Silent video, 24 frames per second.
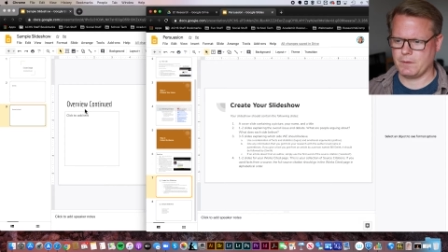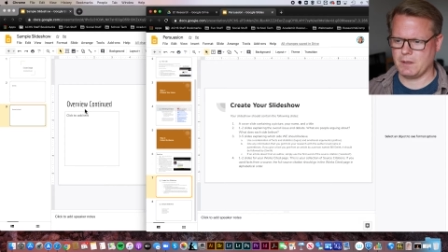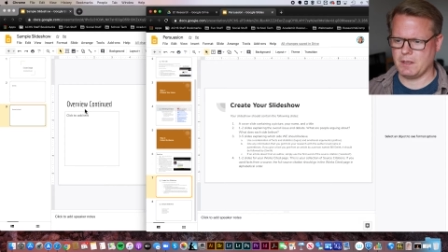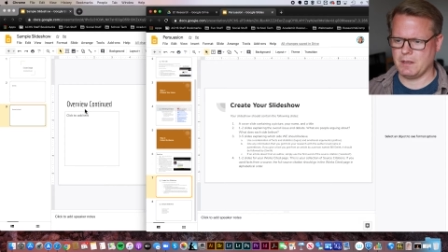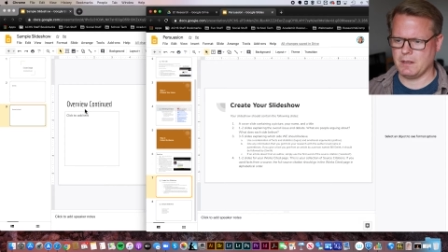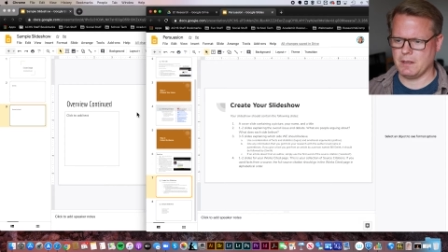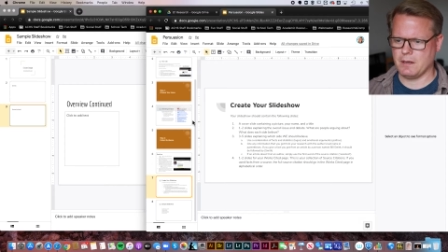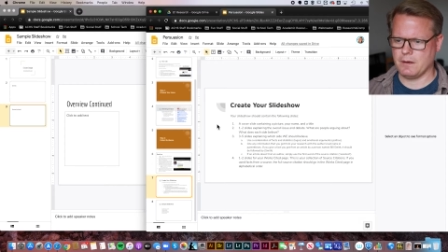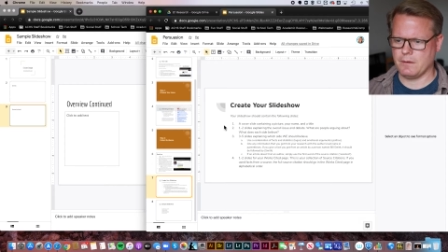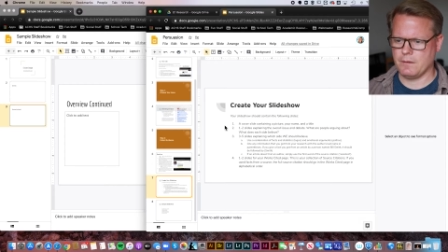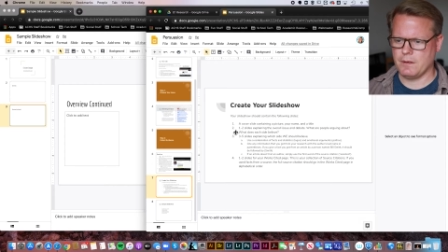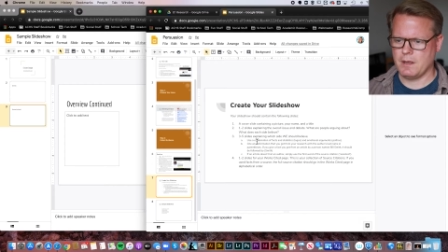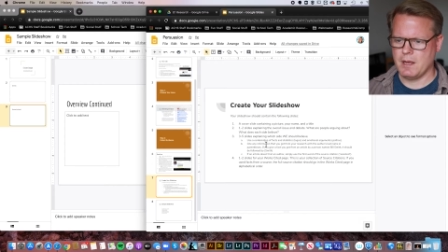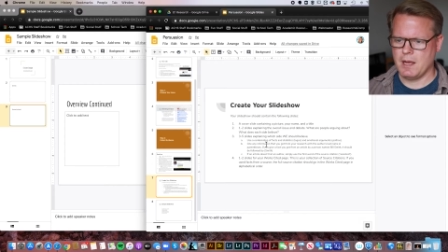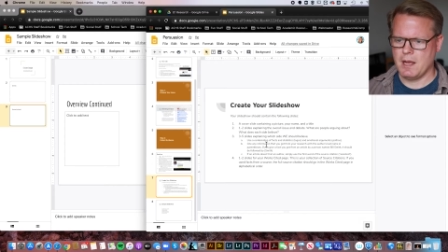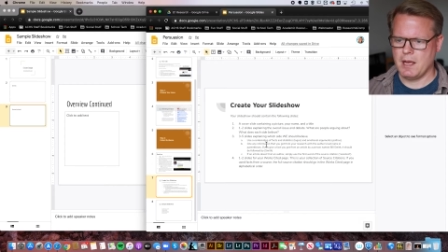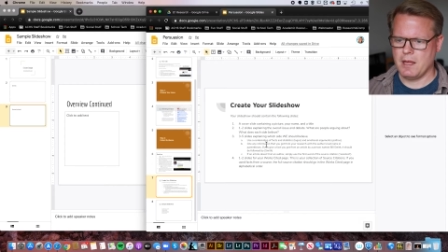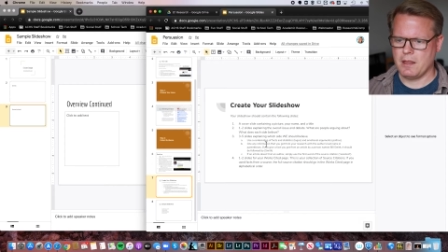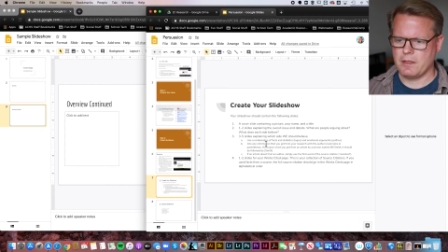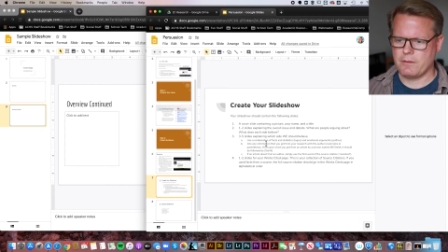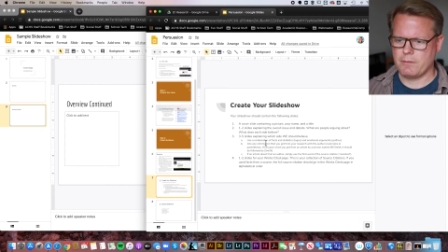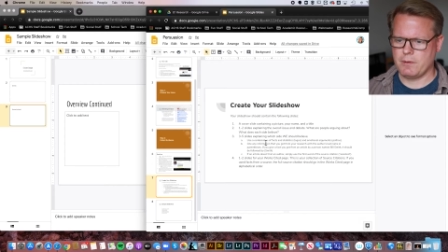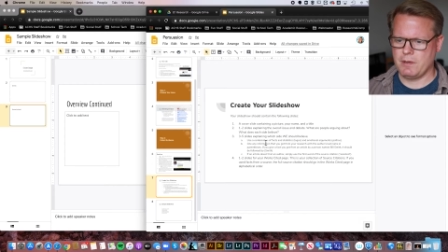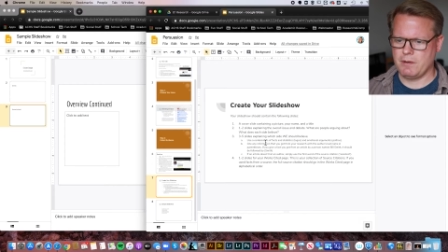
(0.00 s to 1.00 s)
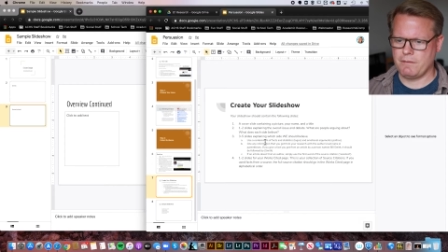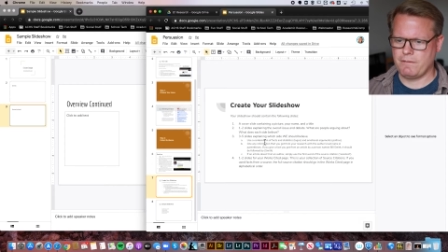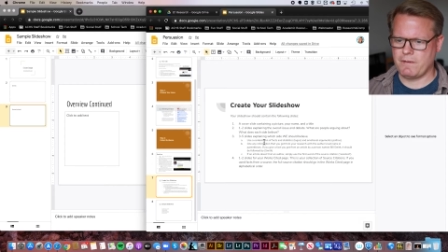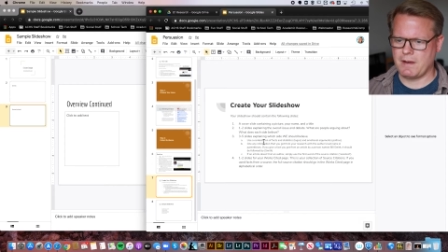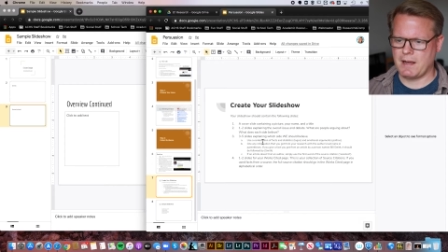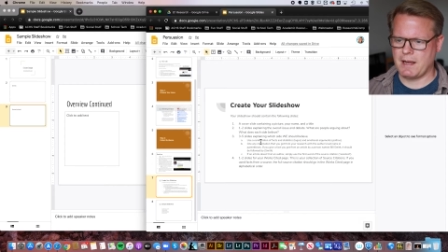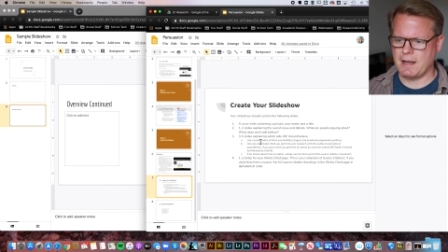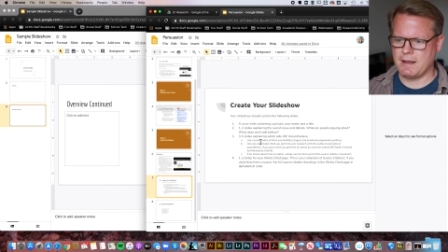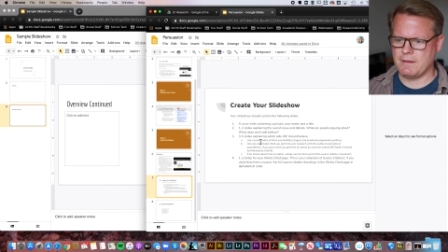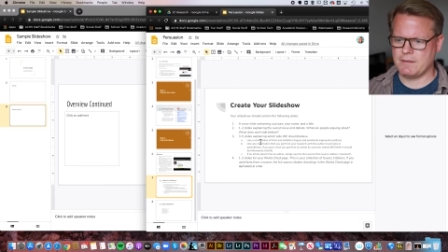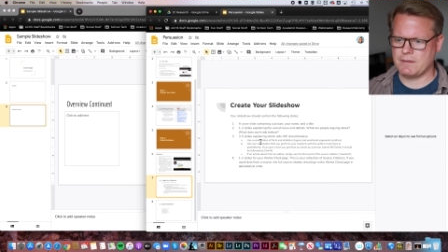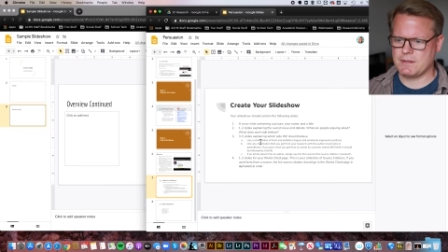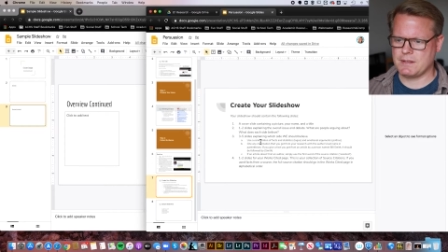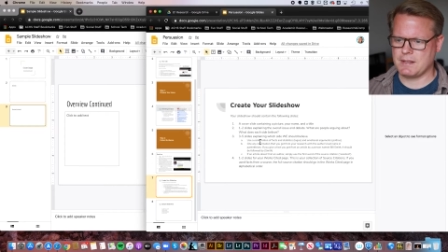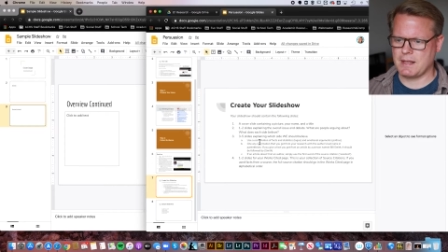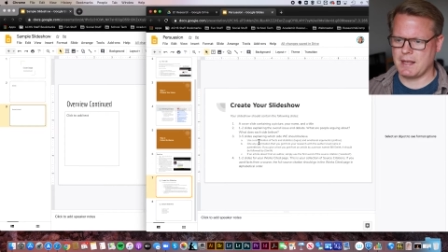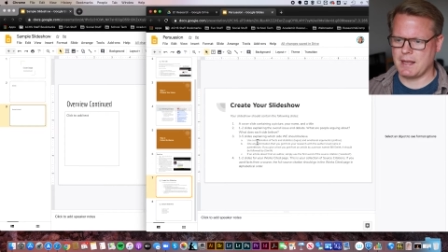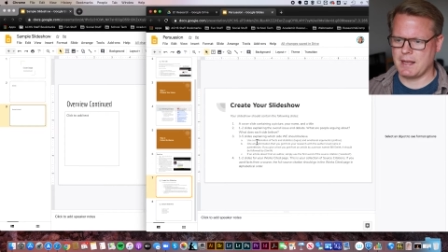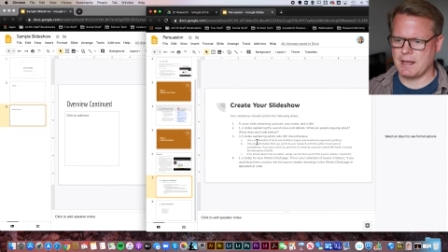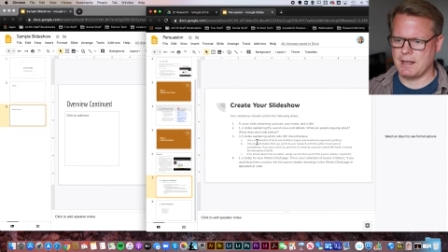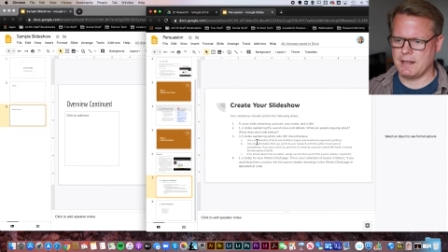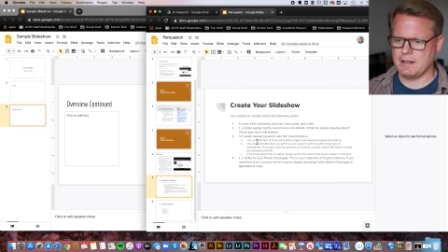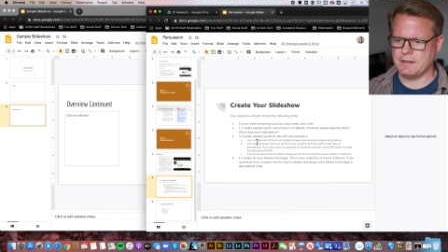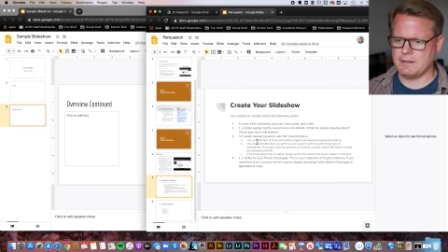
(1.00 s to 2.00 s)
in there. 3 to 5
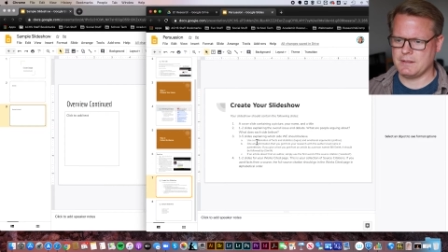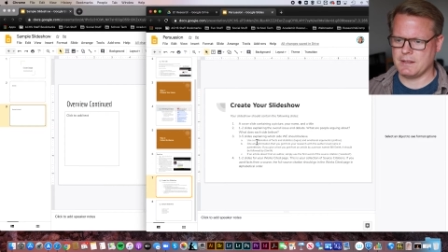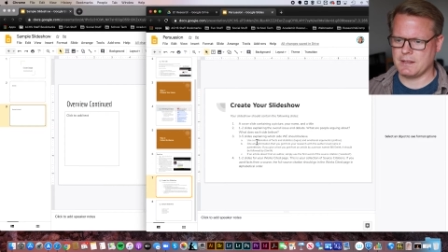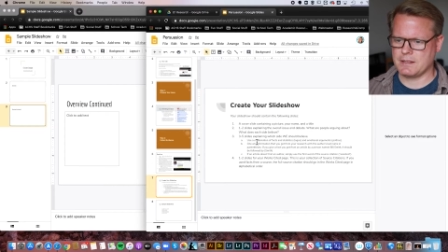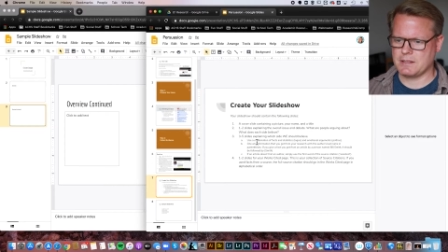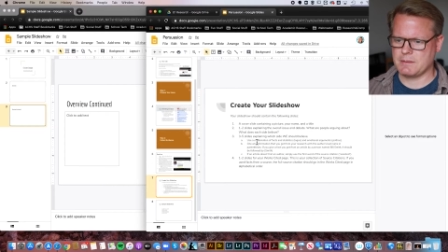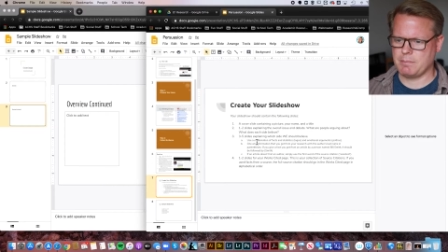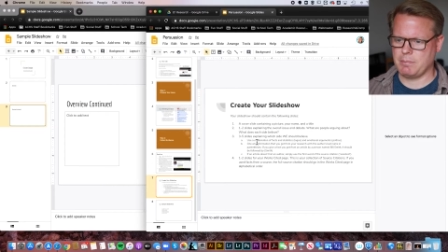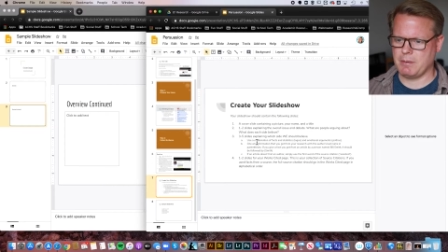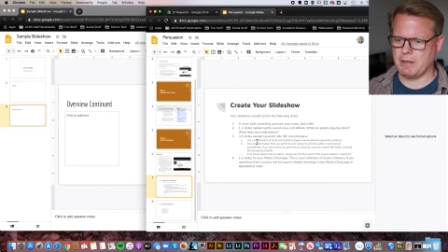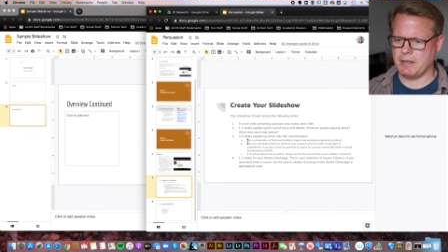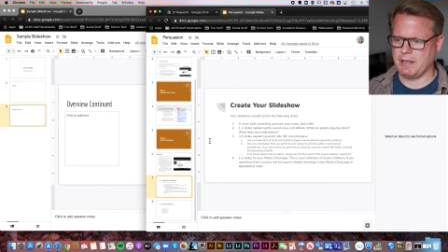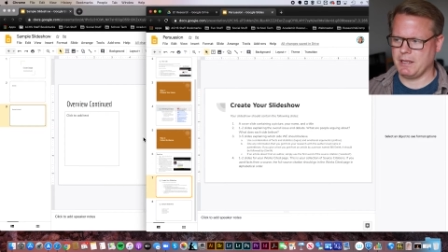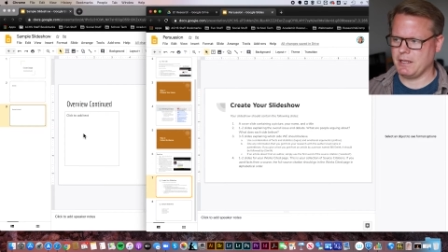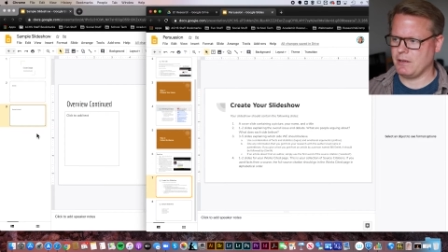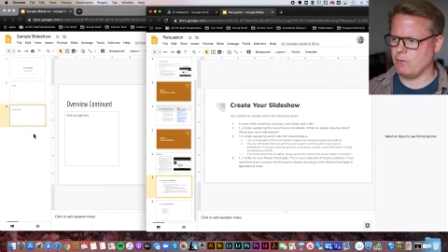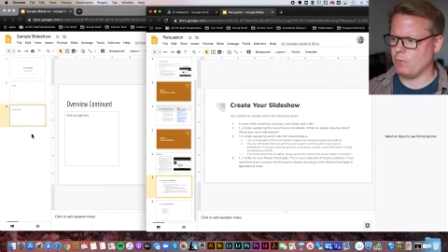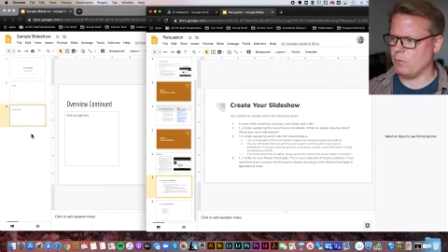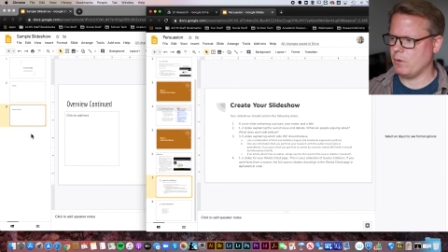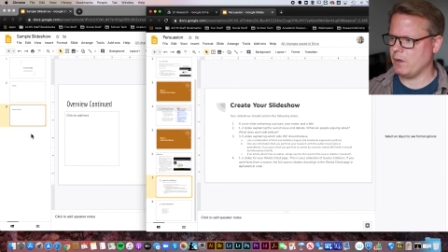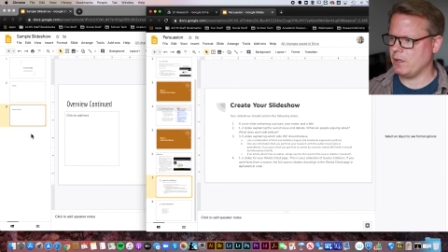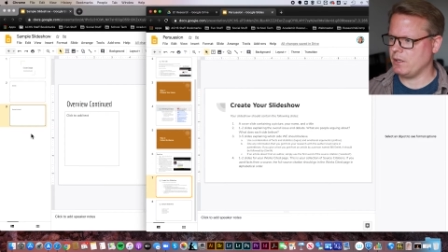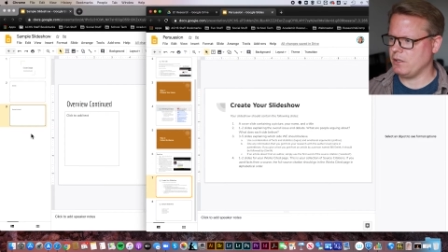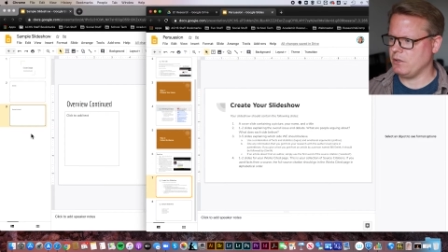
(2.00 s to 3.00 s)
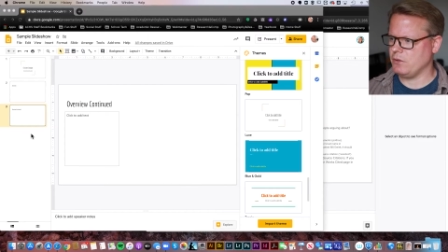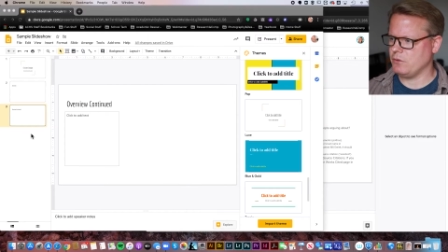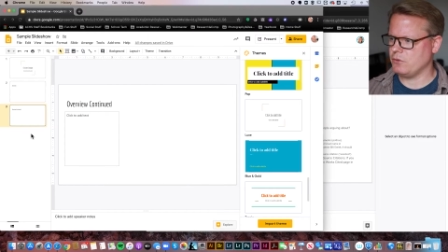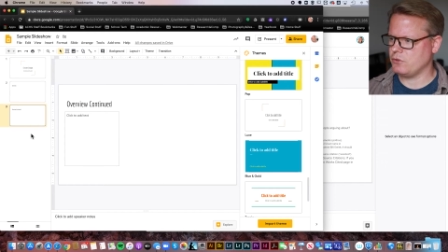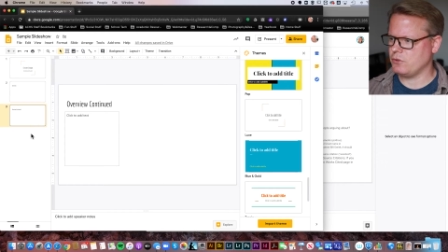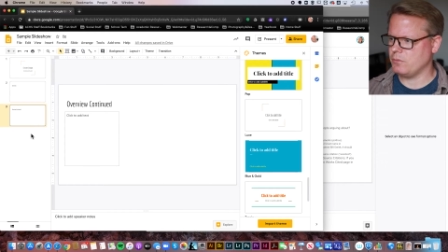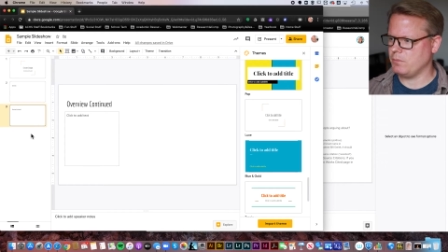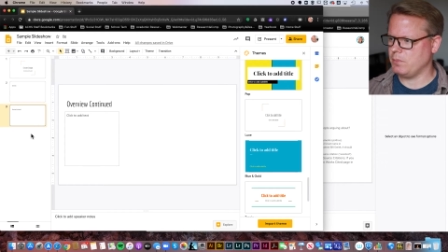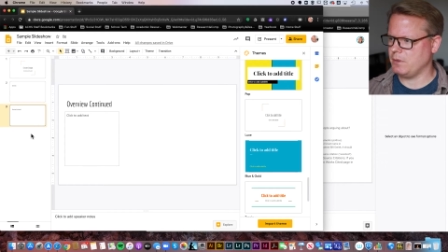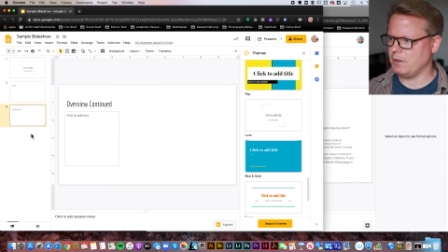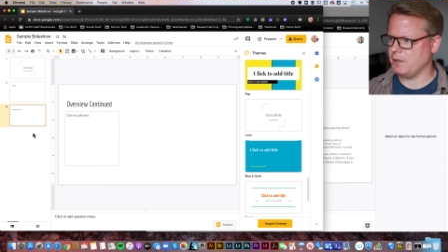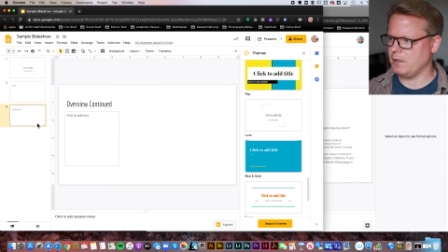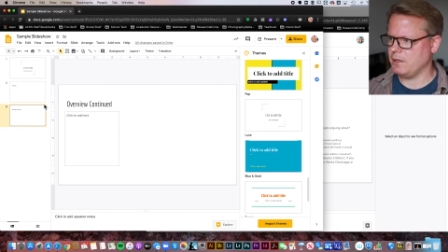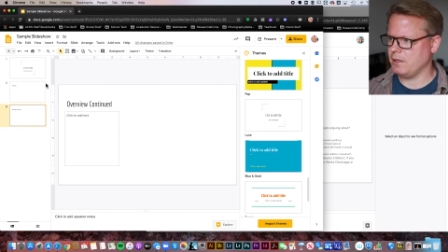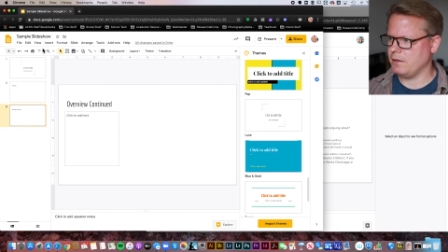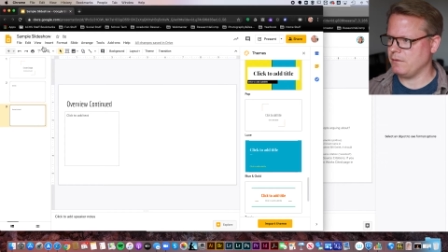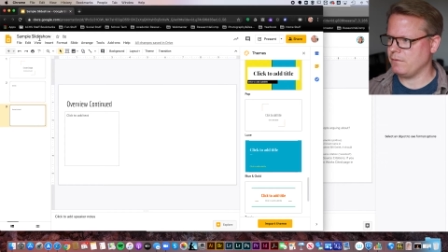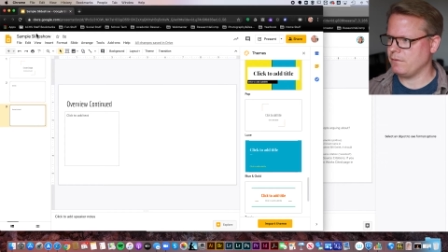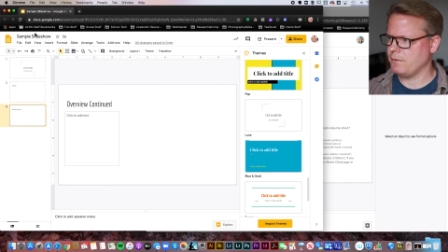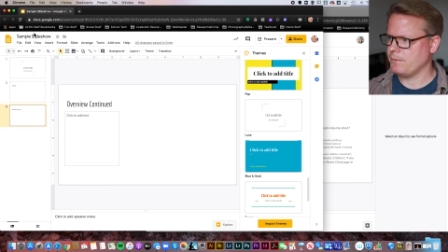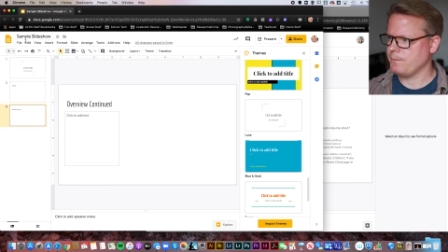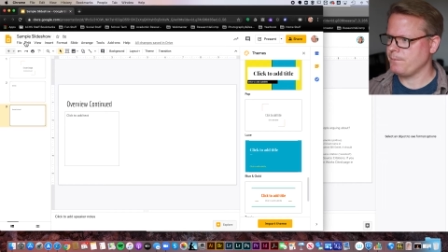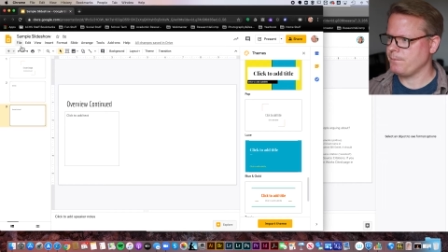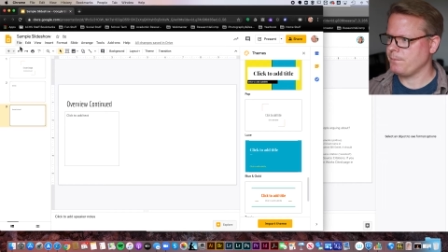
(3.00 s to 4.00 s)
slides explaining what you should
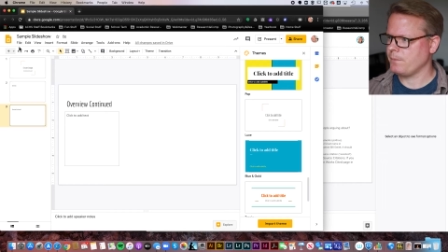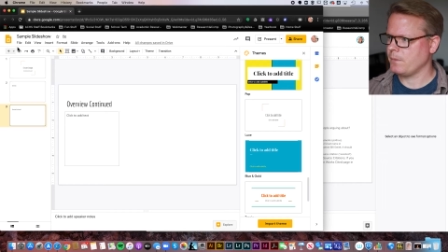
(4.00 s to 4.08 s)
believe.